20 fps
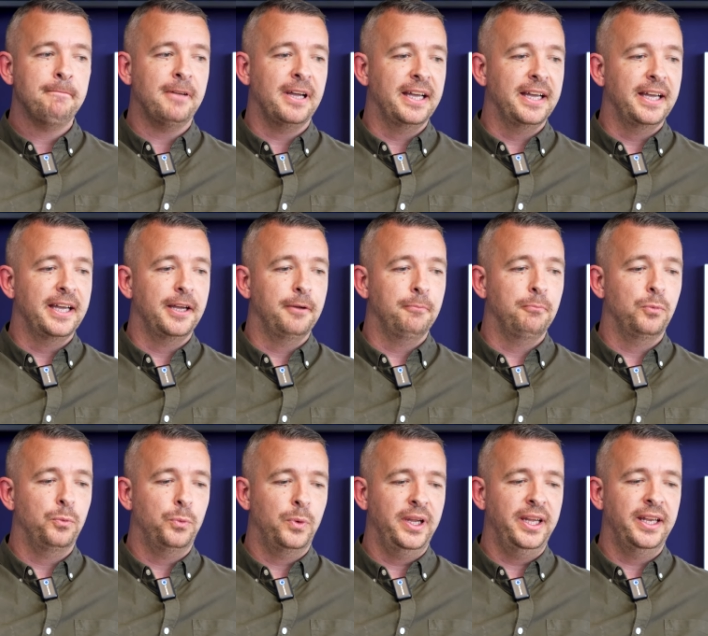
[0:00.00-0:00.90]

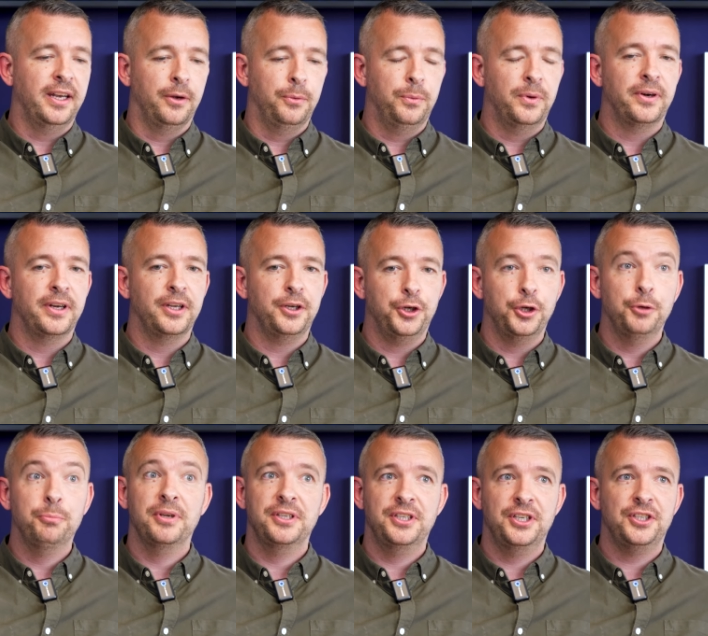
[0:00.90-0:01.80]
Um, we're, you know, we're in a
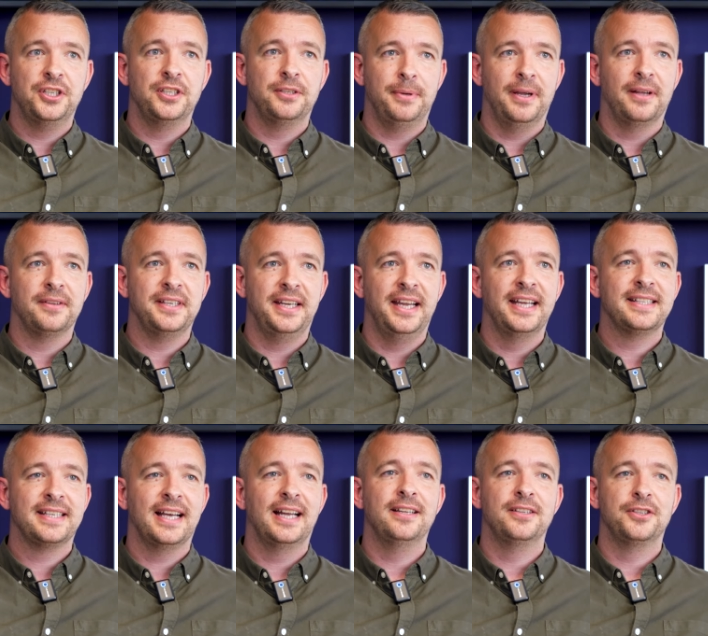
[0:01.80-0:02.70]
good position to be able to
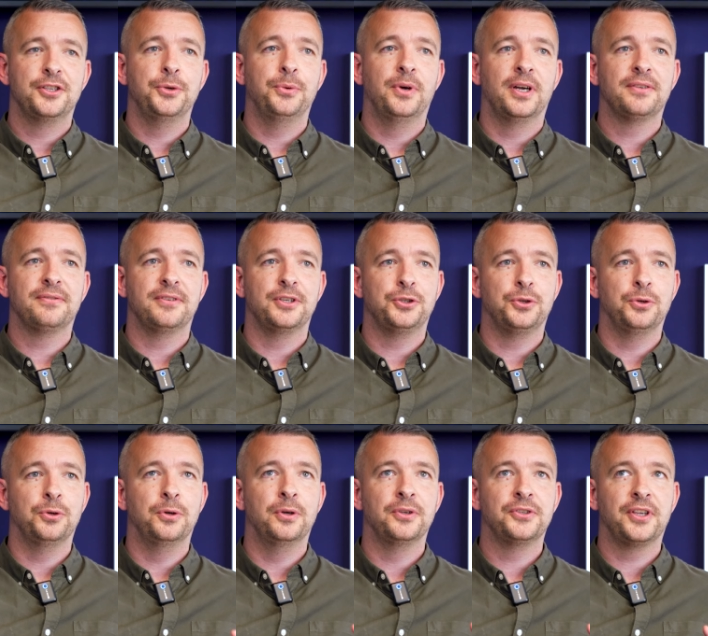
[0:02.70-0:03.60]
get talent to us for
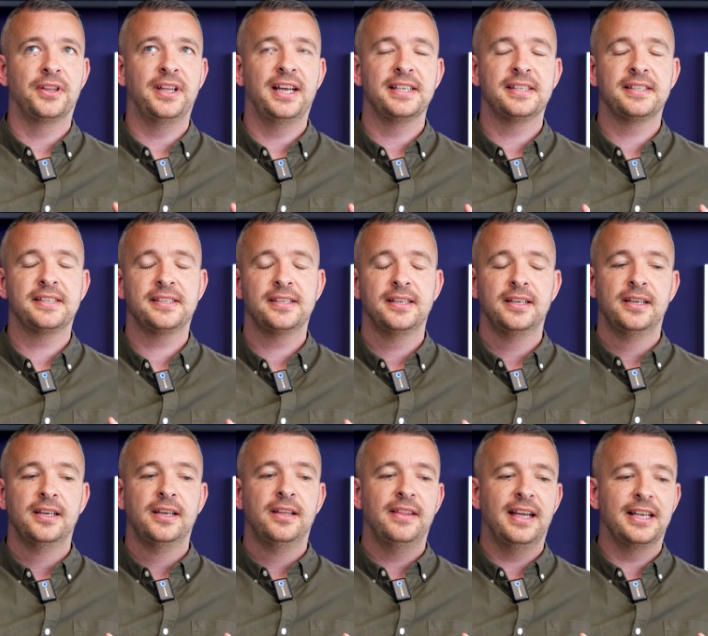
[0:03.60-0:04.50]
sure. So that's,
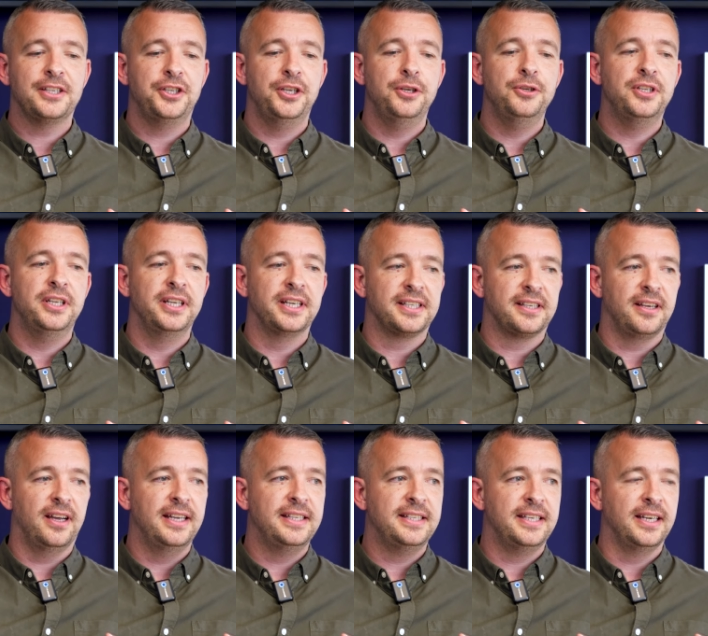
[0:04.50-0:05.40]
that's hugely
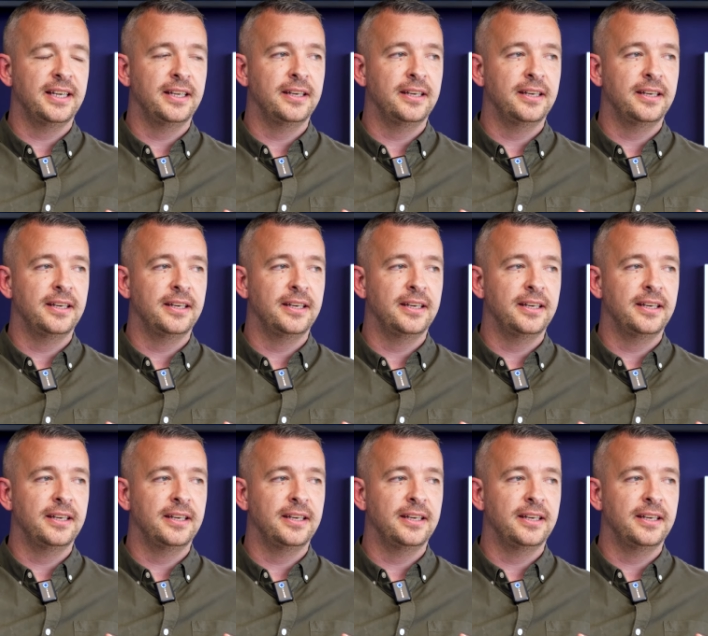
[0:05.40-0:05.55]
exciting.